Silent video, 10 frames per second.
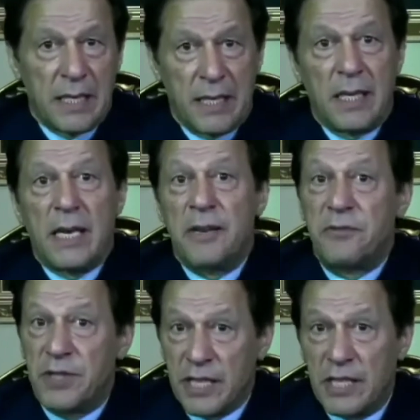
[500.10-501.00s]
if
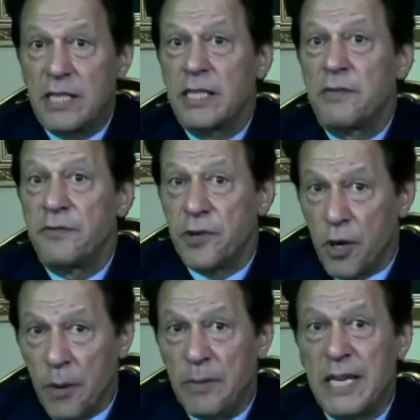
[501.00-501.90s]
this
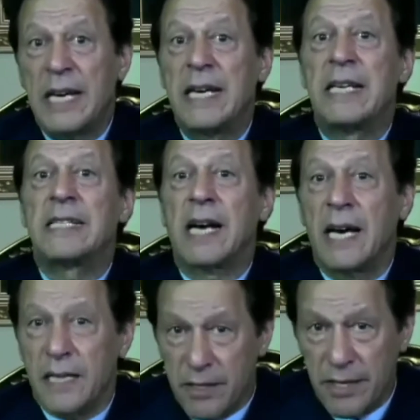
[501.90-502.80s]
phenomena is
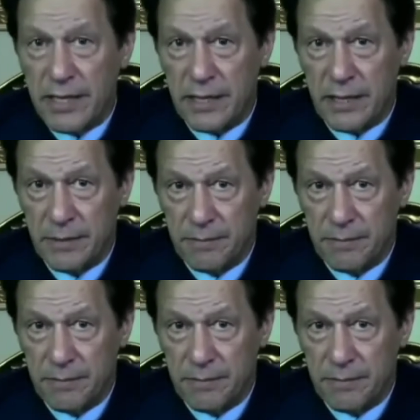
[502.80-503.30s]
unaddressed,